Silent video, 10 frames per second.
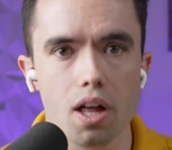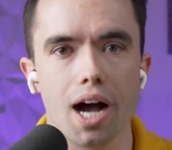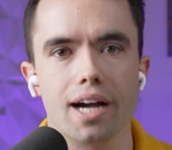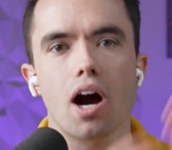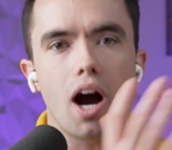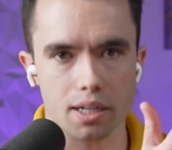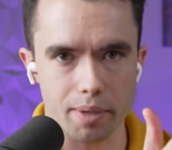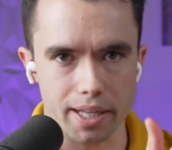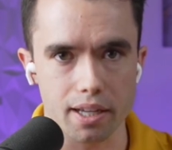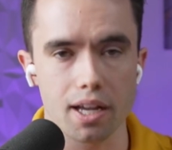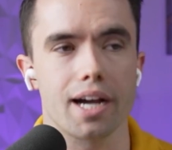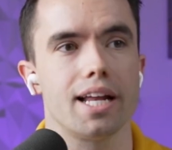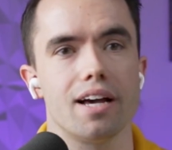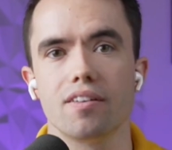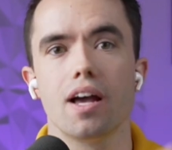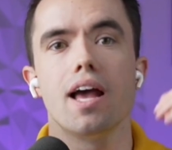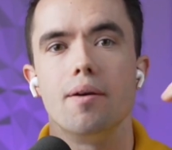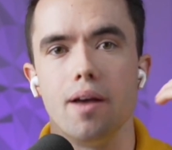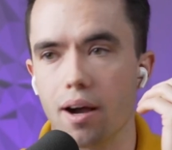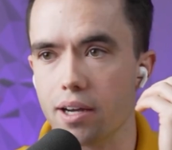I'm going to automate it. I'm going to have
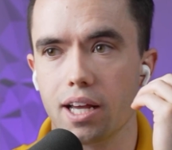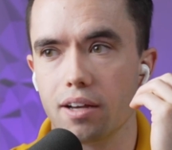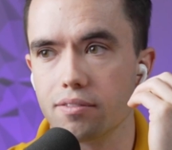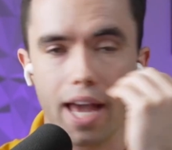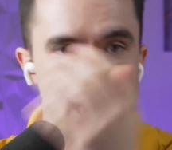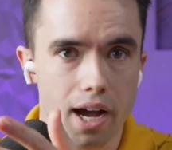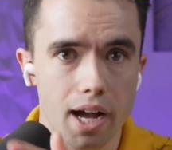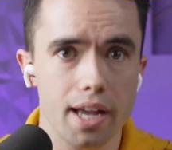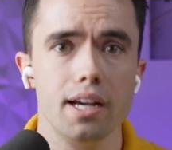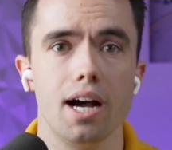I'm going to have AI.